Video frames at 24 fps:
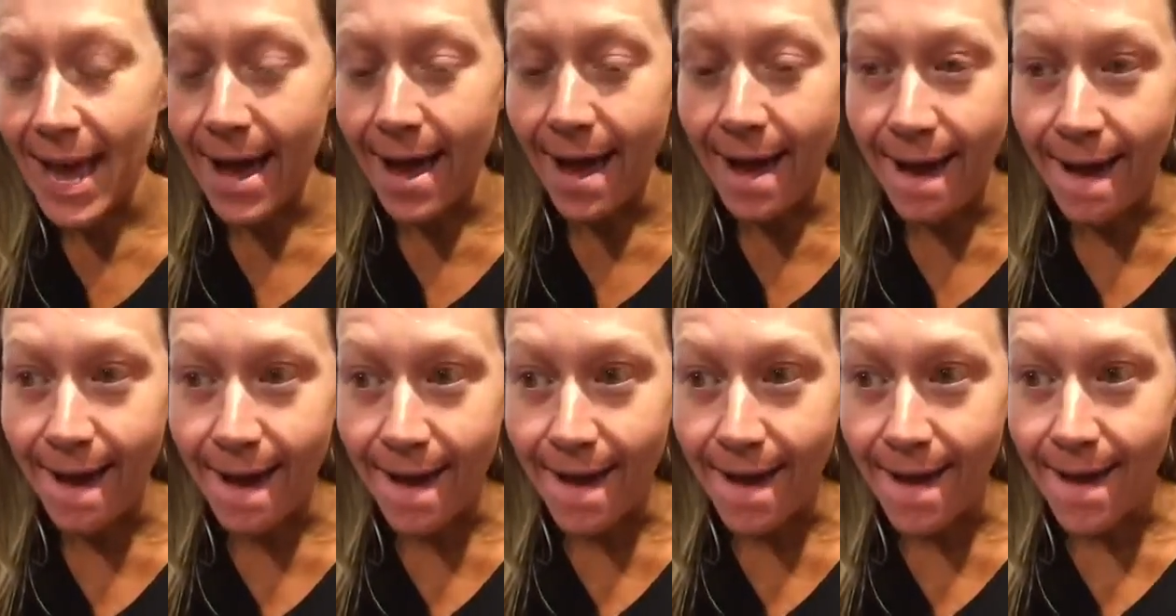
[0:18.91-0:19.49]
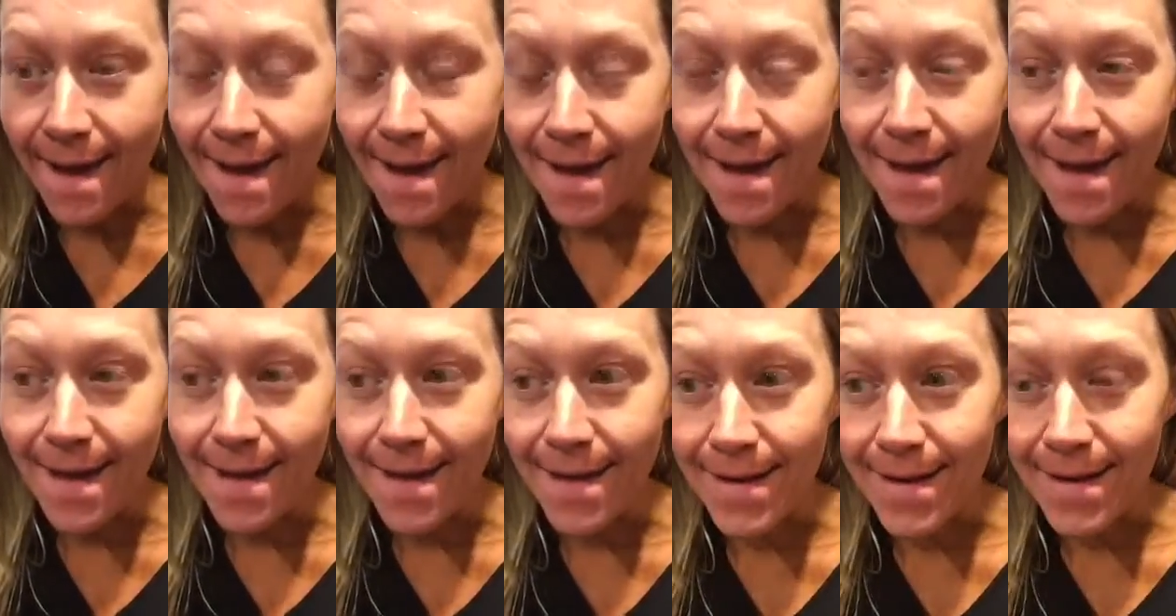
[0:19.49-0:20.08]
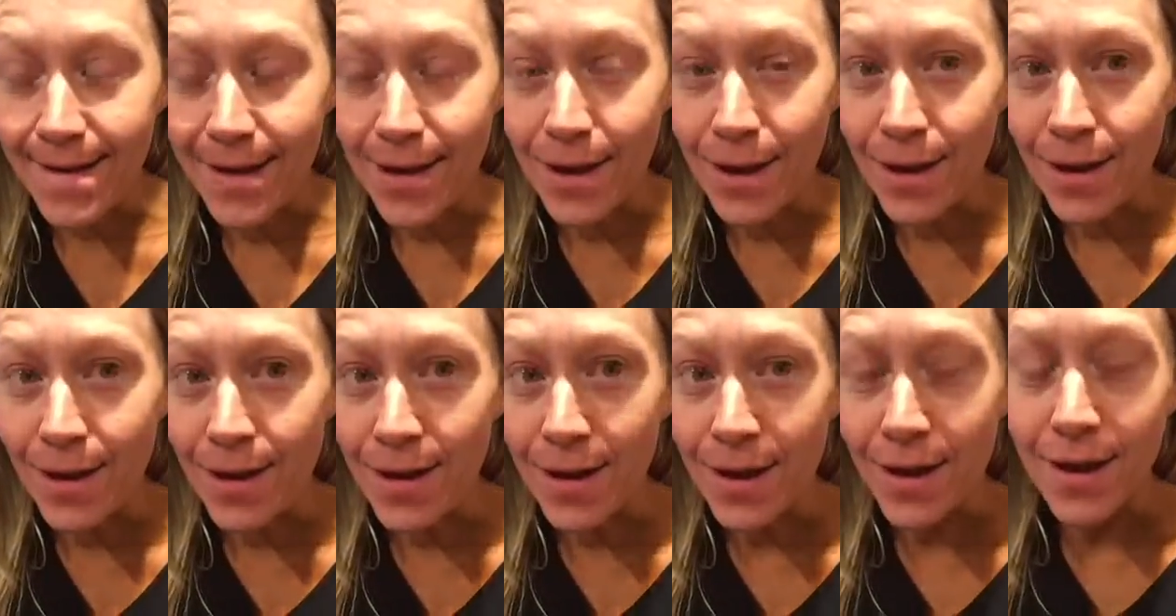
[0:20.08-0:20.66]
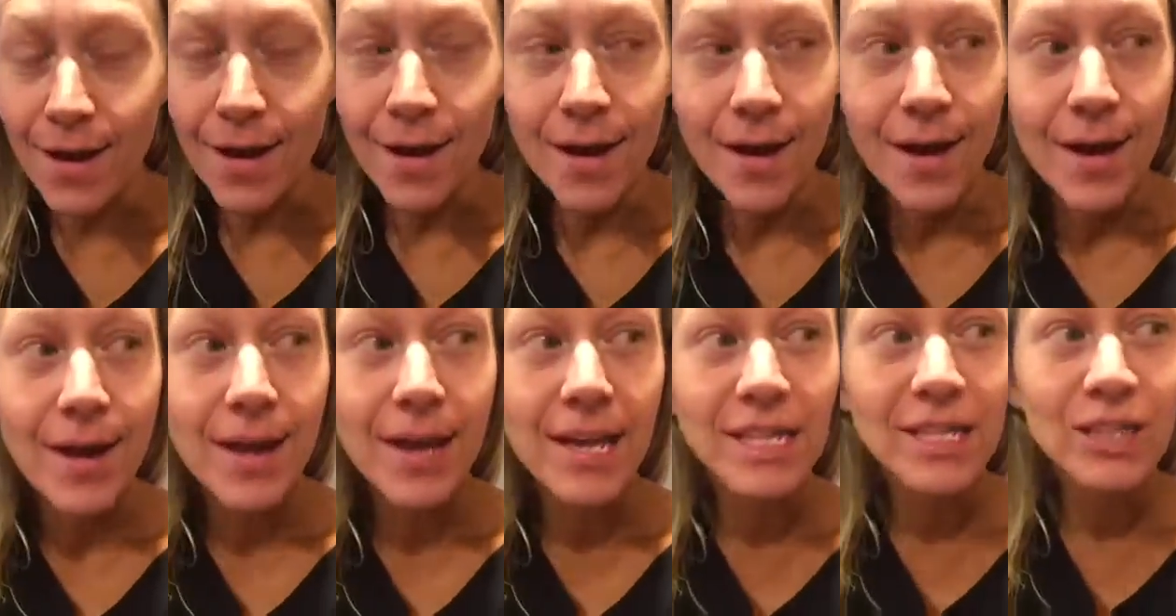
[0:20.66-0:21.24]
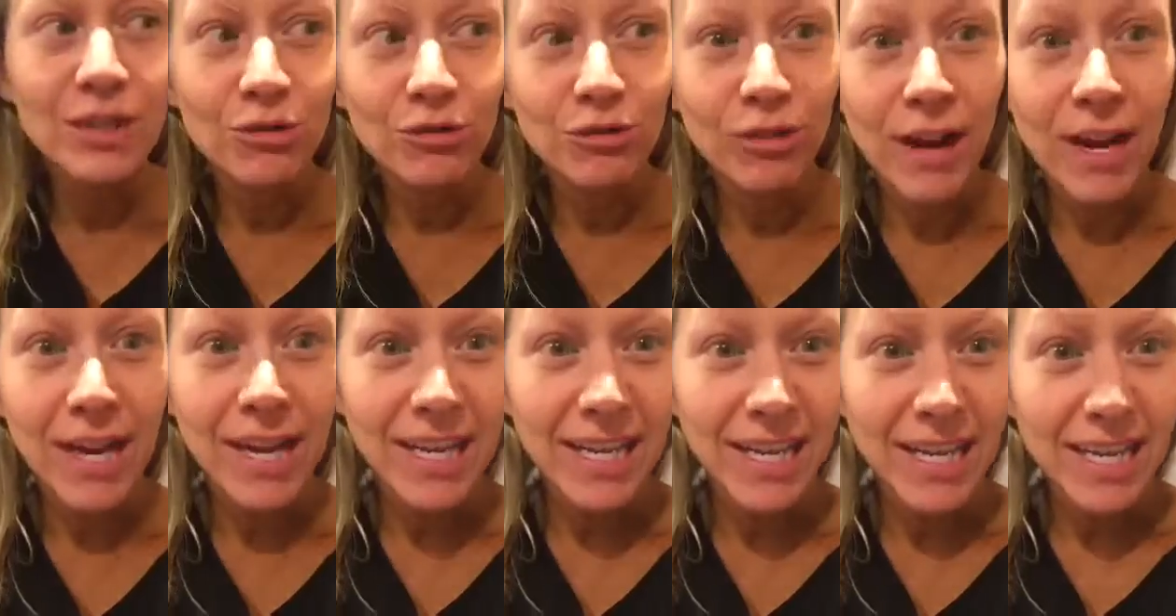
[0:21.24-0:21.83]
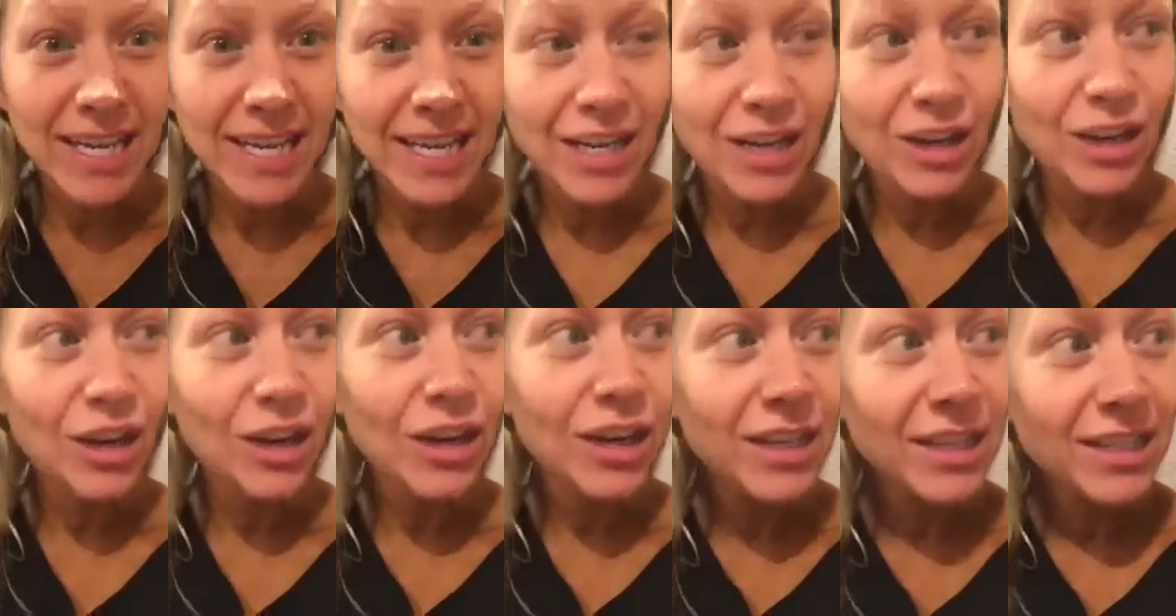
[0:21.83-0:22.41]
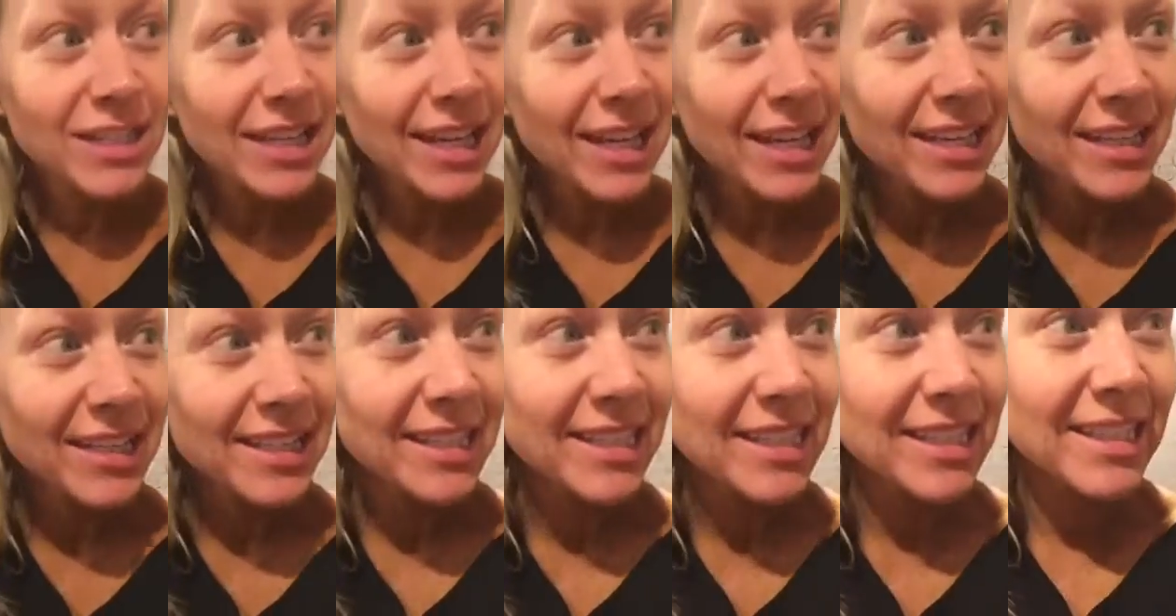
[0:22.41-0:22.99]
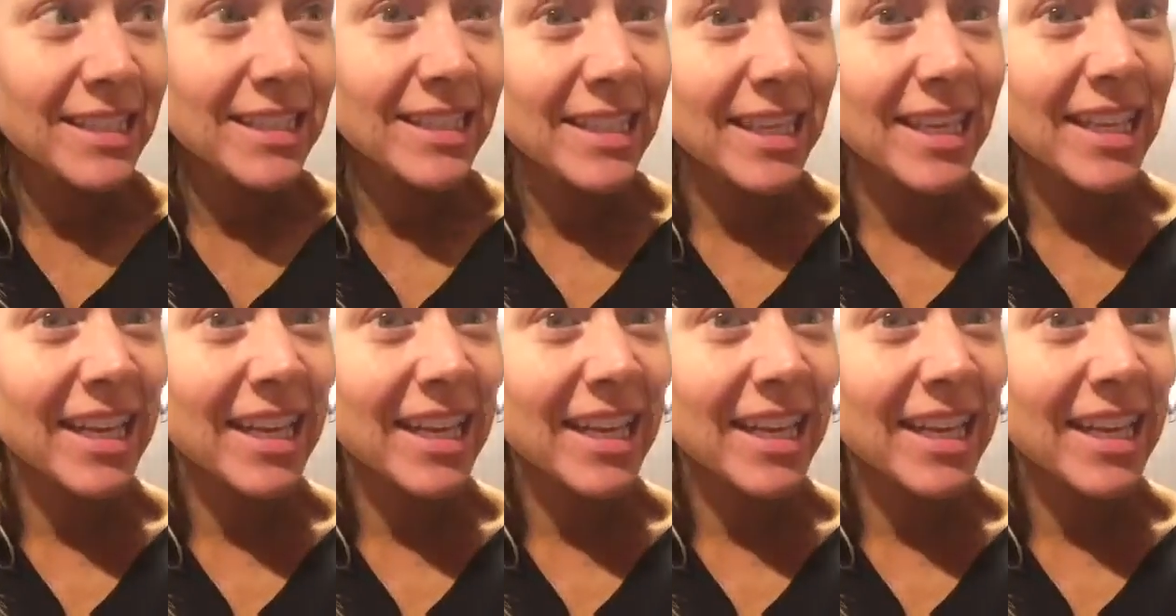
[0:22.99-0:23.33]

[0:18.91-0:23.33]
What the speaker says: And it's raining here in Texas